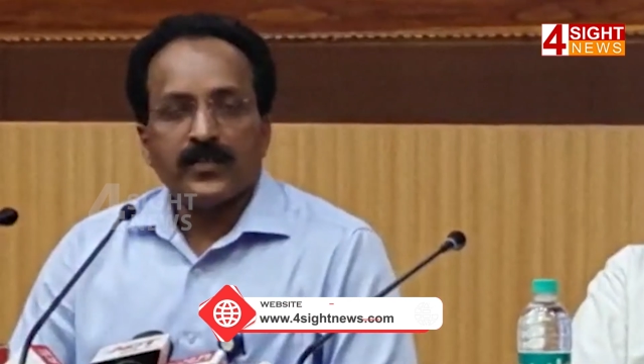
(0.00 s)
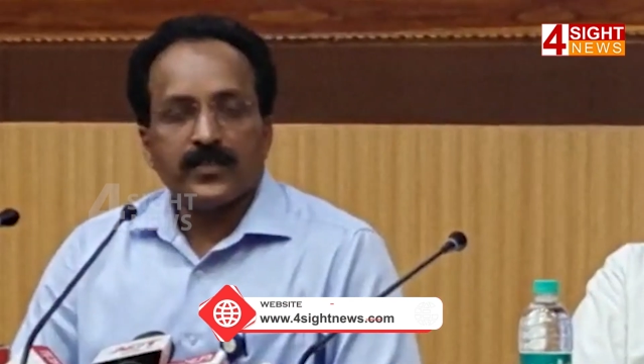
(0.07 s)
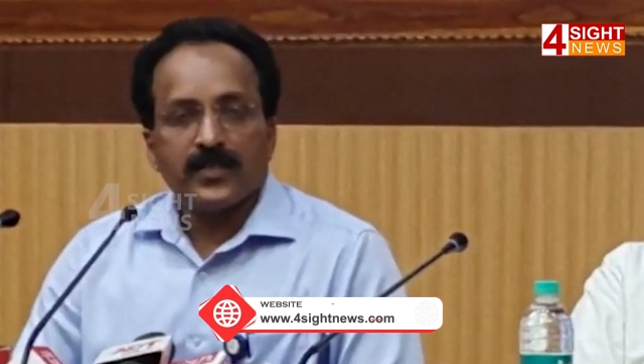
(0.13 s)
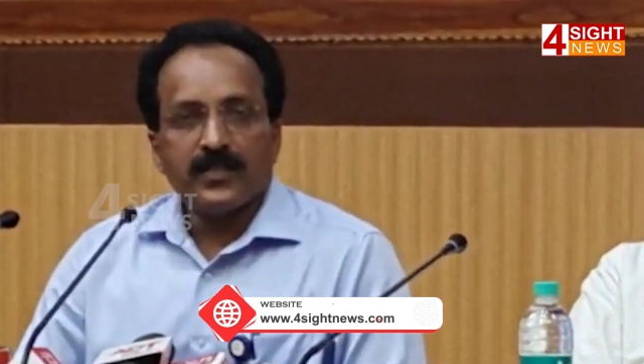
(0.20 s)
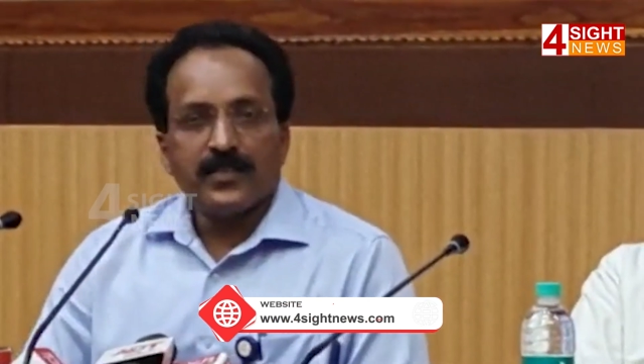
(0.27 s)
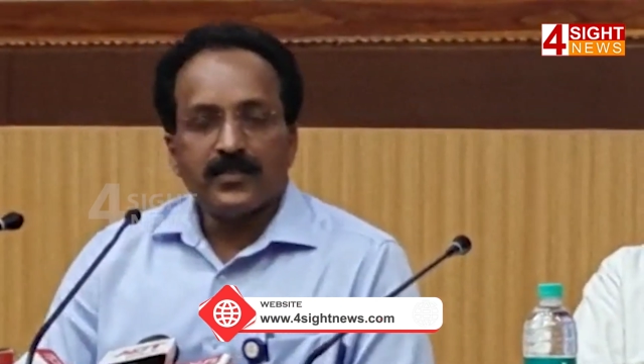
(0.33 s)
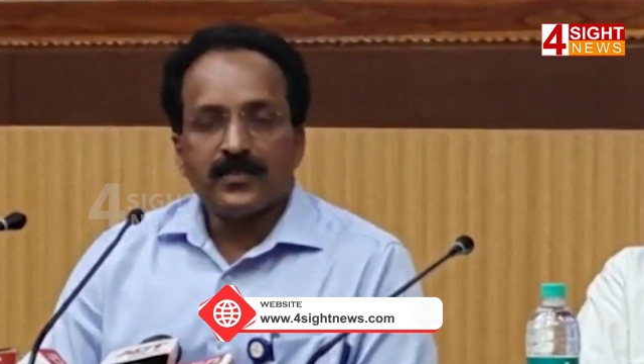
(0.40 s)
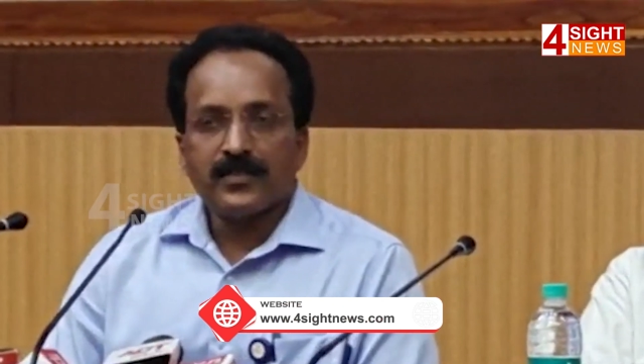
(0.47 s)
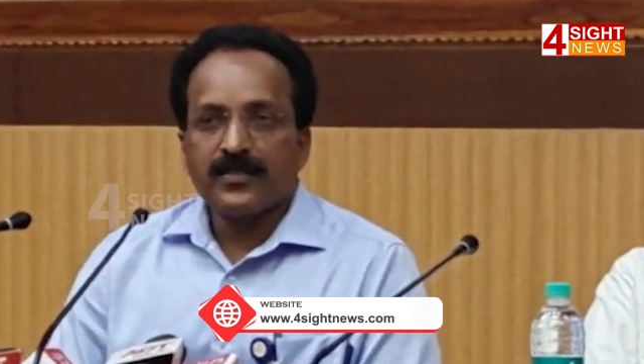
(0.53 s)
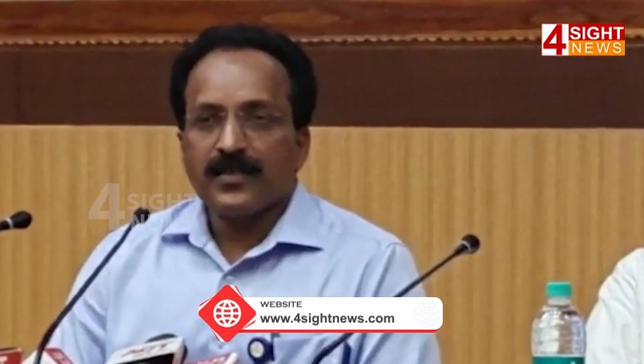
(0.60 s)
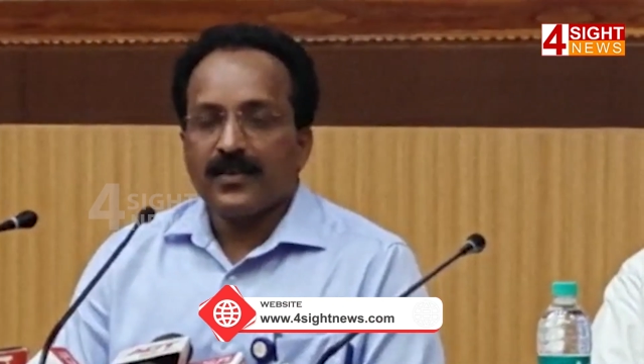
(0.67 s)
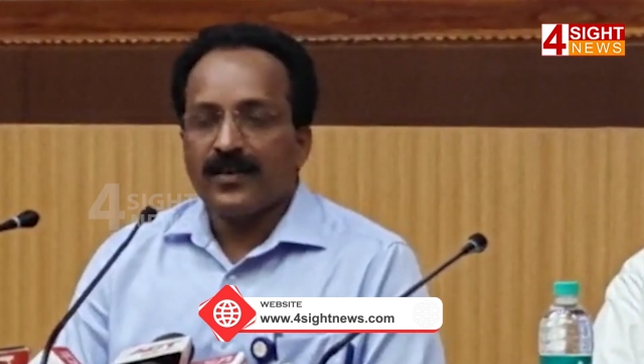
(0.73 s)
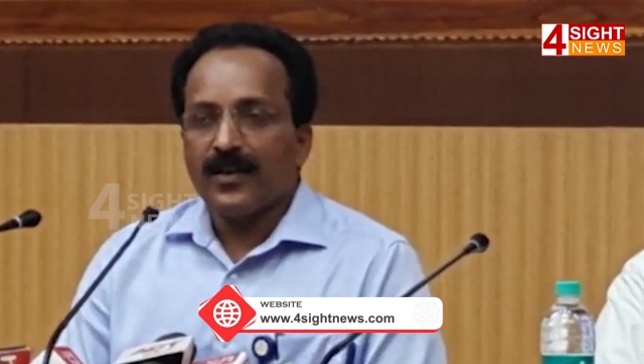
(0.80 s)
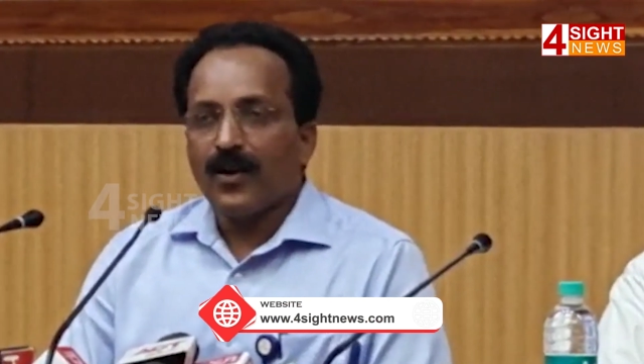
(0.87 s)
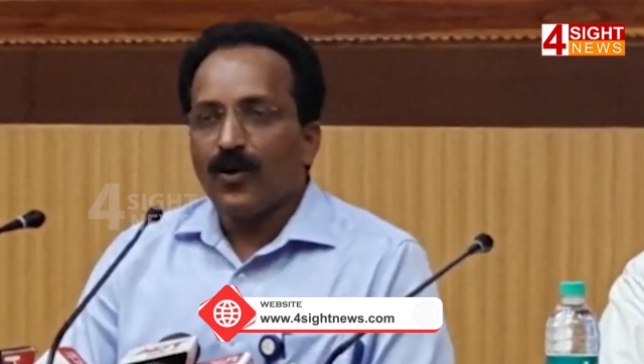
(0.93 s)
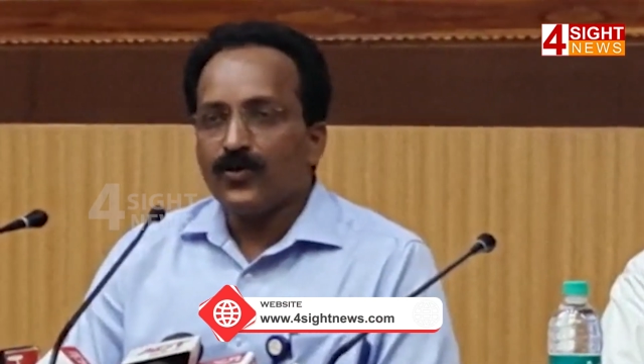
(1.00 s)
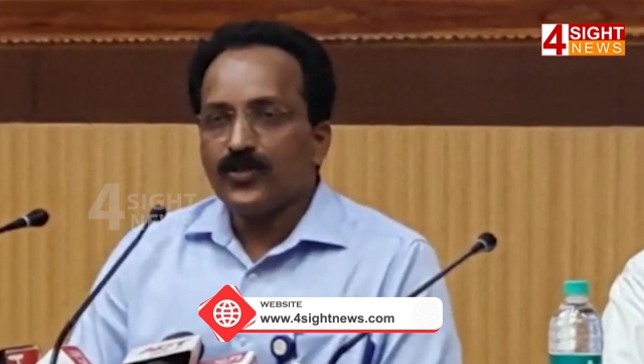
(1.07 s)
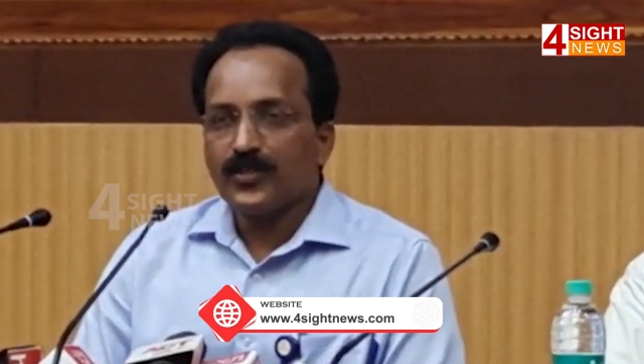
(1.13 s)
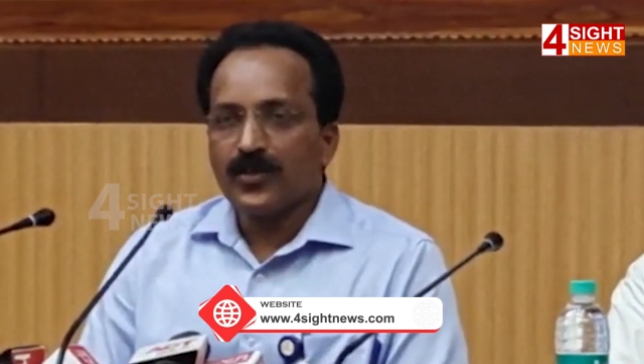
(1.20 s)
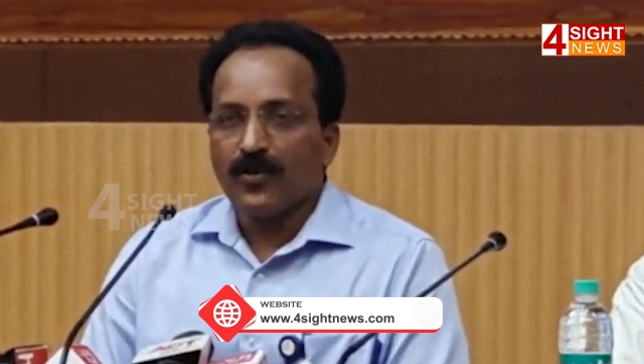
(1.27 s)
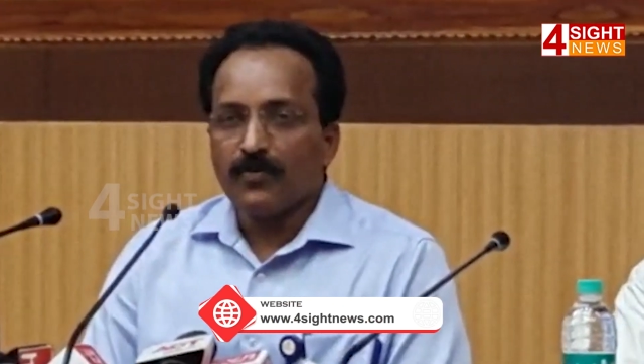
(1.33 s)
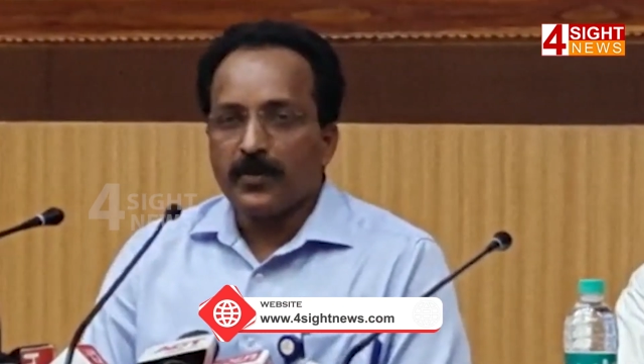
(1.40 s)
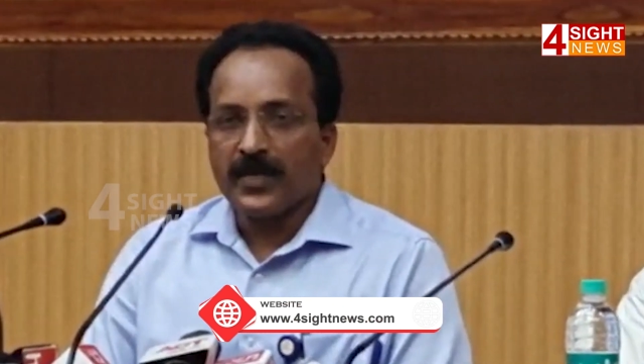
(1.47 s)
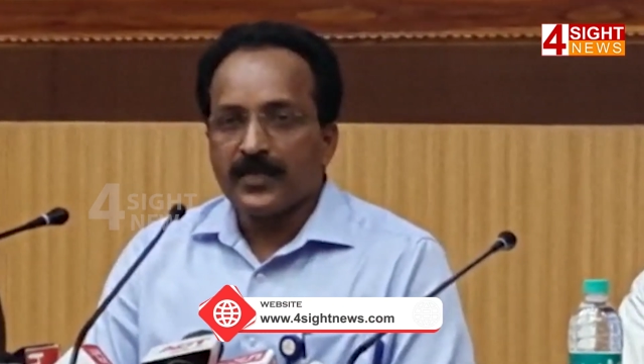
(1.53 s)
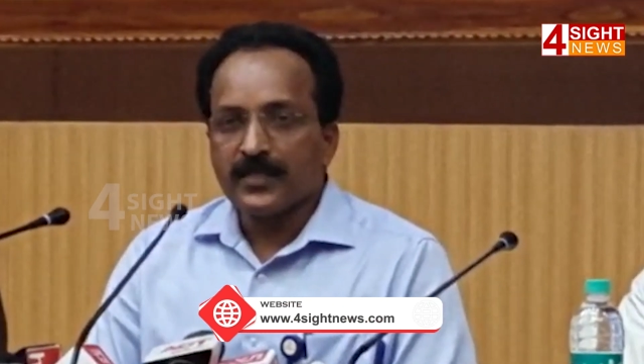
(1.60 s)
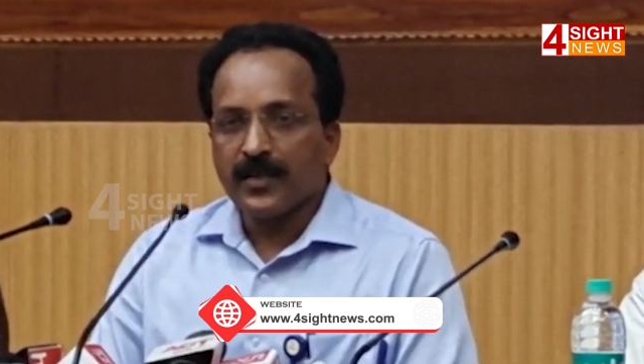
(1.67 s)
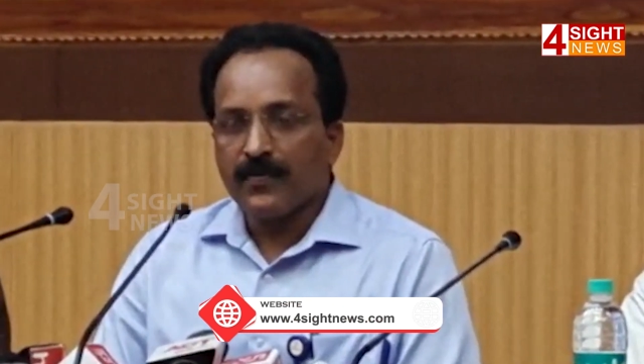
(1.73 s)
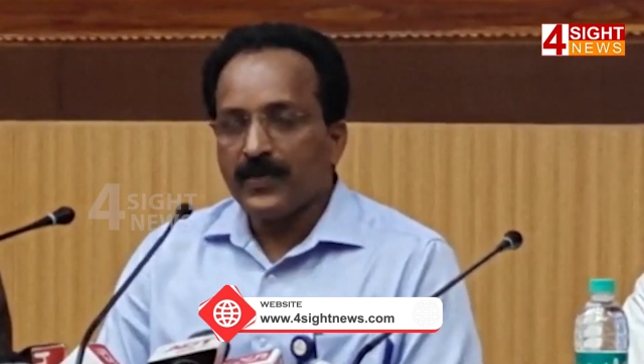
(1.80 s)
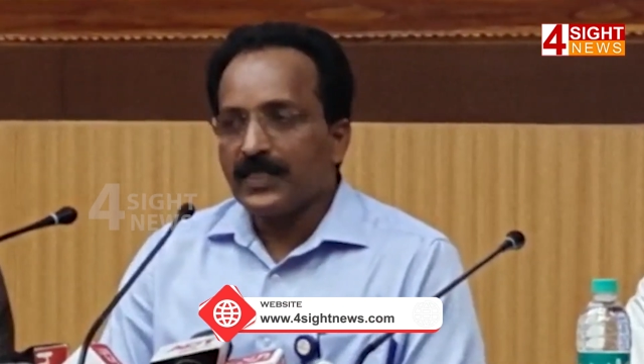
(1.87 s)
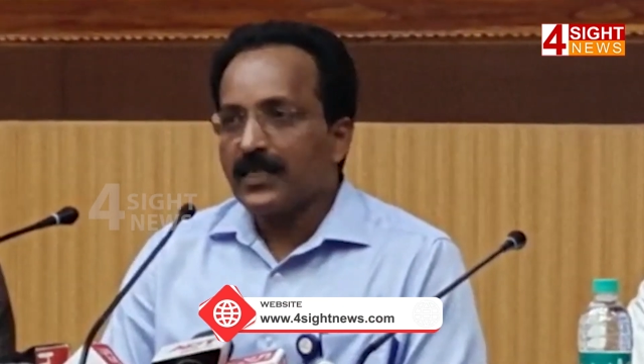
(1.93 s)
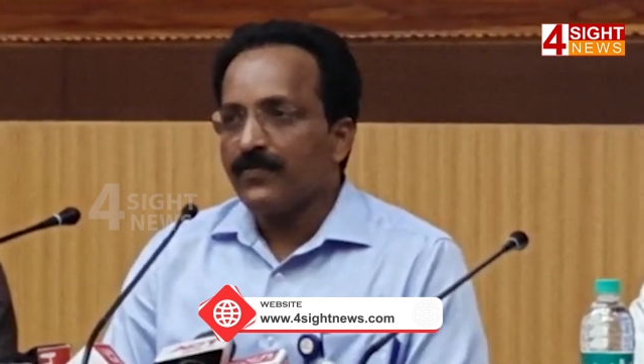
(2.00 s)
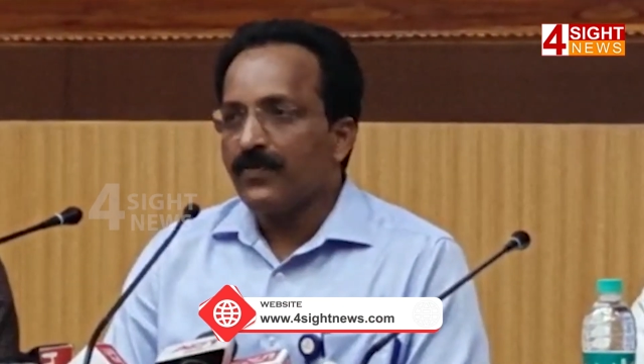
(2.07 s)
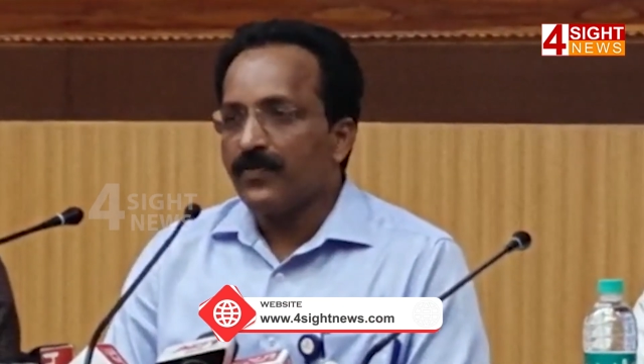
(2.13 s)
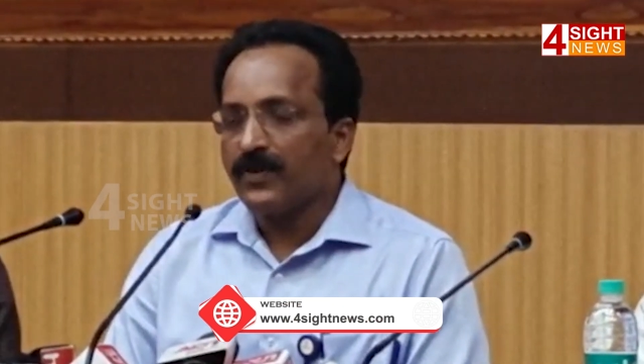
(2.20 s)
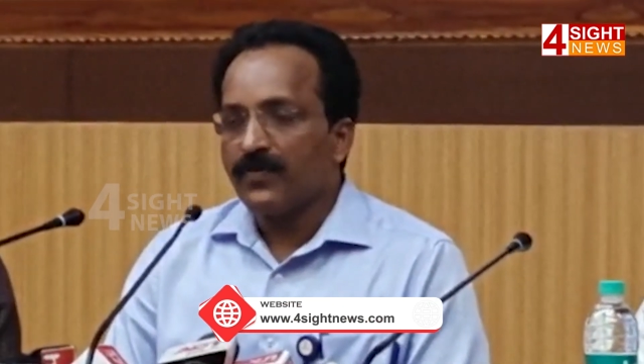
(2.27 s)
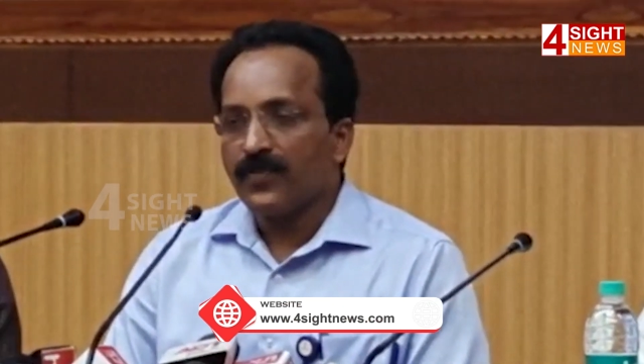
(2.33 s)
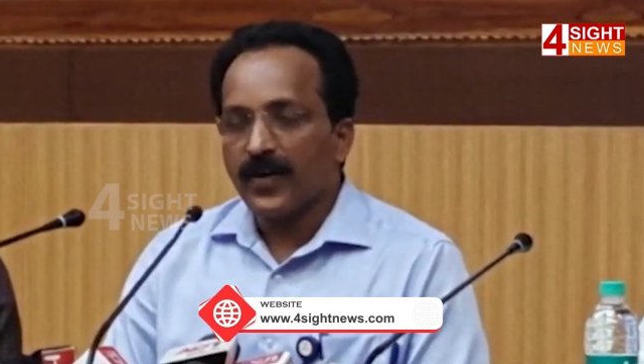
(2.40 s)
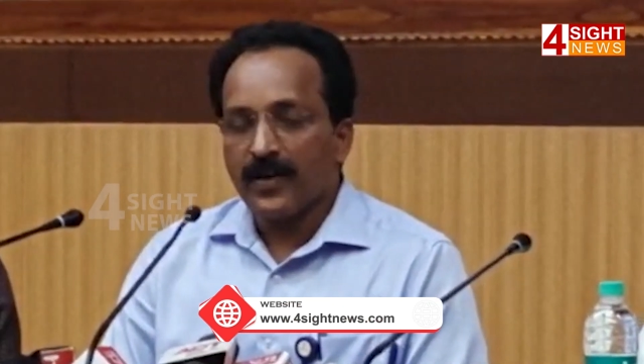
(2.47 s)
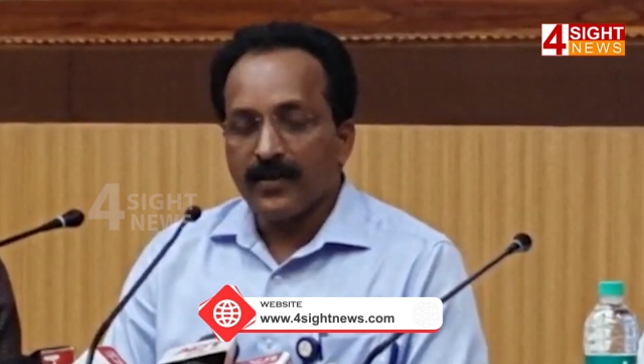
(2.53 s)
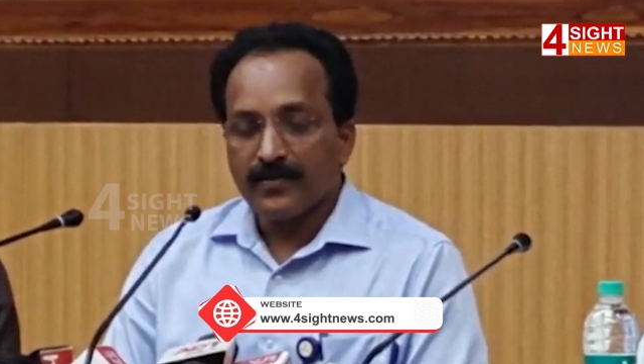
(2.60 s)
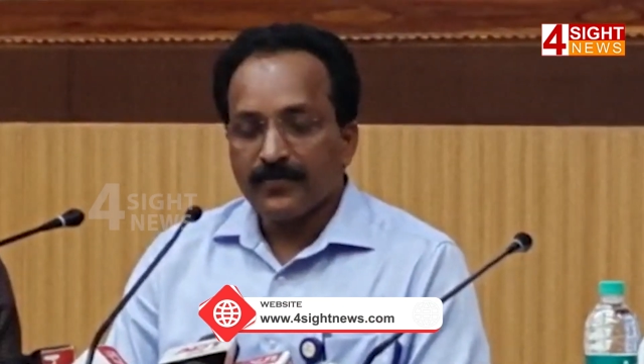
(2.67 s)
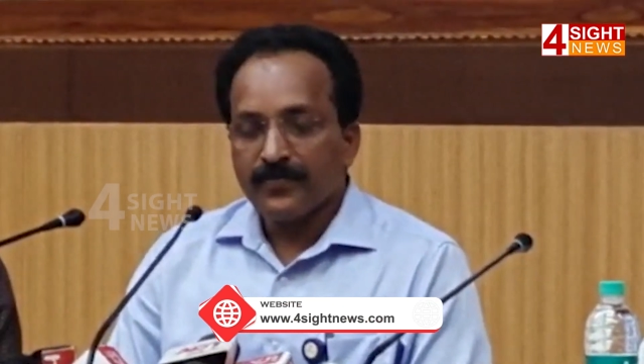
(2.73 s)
watching this launch of PSLV C-55.